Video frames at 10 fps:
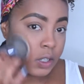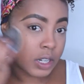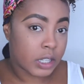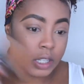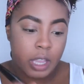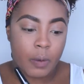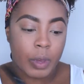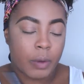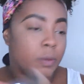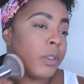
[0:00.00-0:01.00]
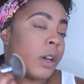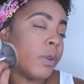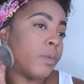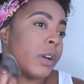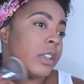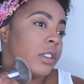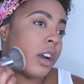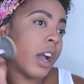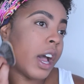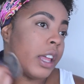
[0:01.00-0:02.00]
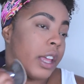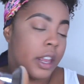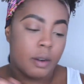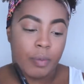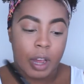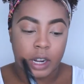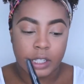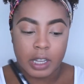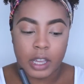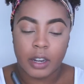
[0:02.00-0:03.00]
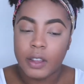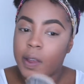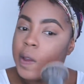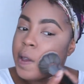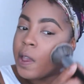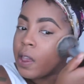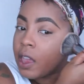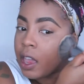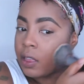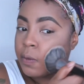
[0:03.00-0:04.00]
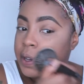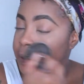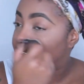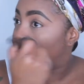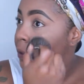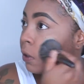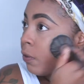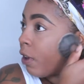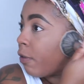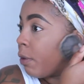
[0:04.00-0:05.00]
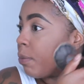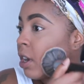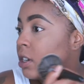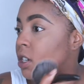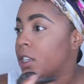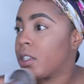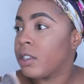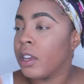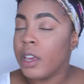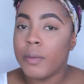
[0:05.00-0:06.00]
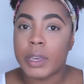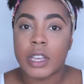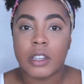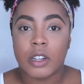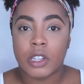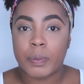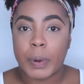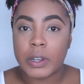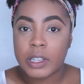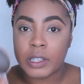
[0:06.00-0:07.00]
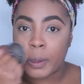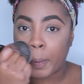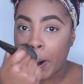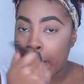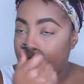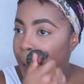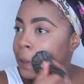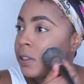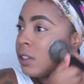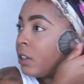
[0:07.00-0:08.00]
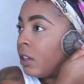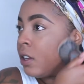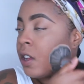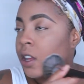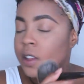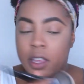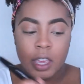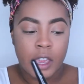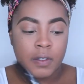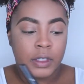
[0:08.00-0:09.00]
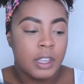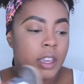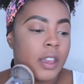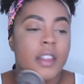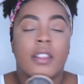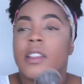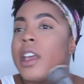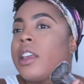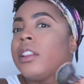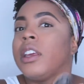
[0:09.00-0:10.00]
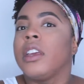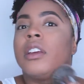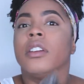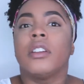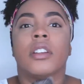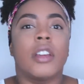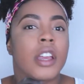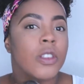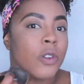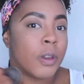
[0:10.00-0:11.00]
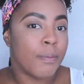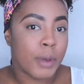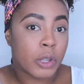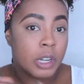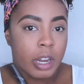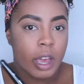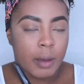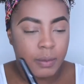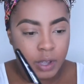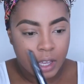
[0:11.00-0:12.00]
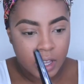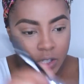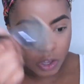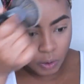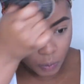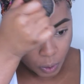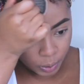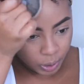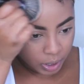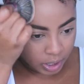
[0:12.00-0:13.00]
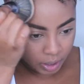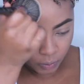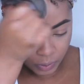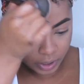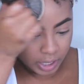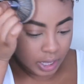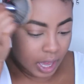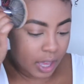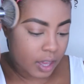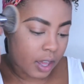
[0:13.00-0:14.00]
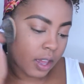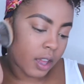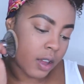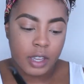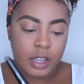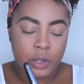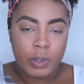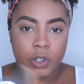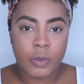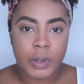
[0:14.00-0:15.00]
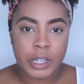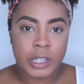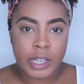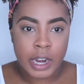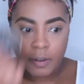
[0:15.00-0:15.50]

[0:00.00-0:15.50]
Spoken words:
just the same way that we pressed our highlighted product in. And the reason I use a fluffy brush is because it disperses the product evenly and lightly, and you can build it up so you won't look really cakey. Because we do want to set